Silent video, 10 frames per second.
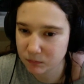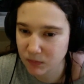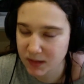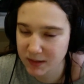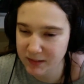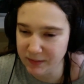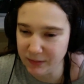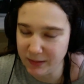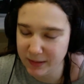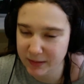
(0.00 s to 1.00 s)
Hello
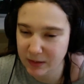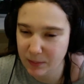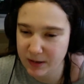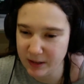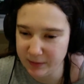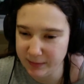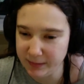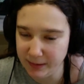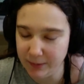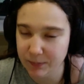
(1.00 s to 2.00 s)
everyone, PS
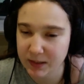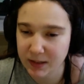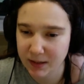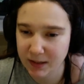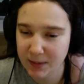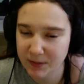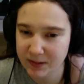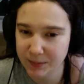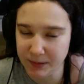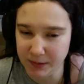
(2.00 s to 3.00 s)
here. Time for
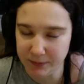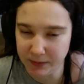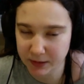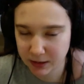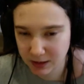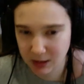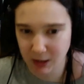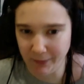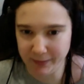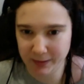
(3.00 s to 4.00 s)
something different.
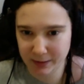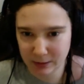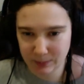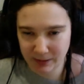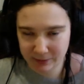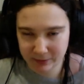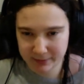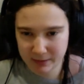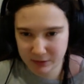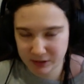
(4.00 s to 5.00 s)
Are we going to get about
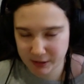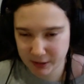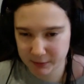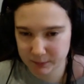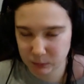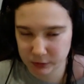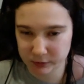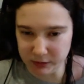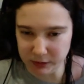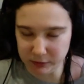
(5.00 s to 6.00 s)
what's left today? Who
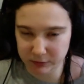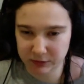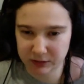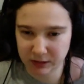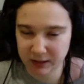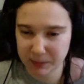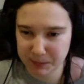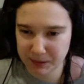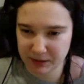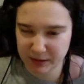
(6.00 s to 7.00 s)
knows? I am
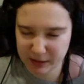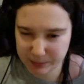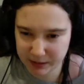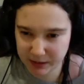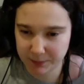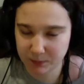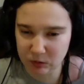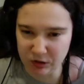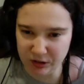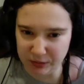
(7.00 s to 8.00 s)
not an expert,
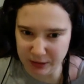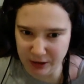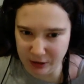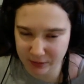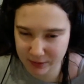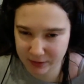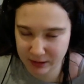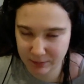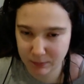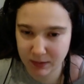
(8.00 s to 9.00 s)
just a vicious
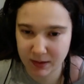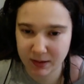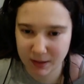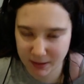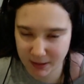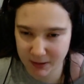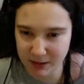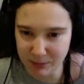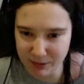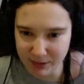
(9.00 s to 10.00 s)
monster, here to
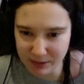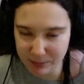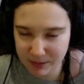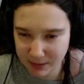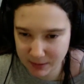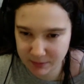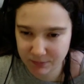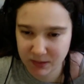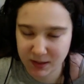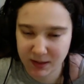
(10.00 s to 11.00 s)
give my thoughts, opinions,
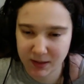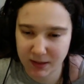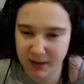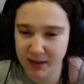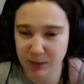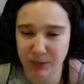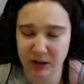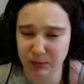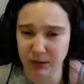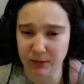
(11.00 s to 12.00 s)
and a
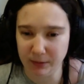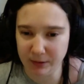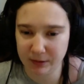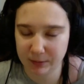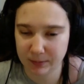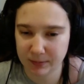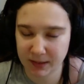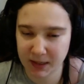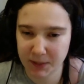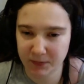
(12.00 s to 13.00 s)
boost on your face.
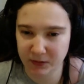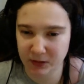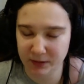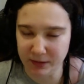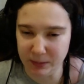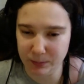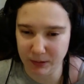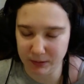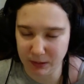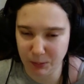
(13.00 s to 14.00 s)
Time for the
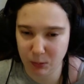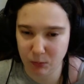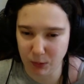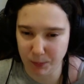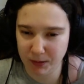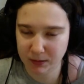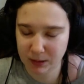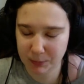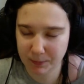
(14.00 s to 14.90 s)
book club. What book club?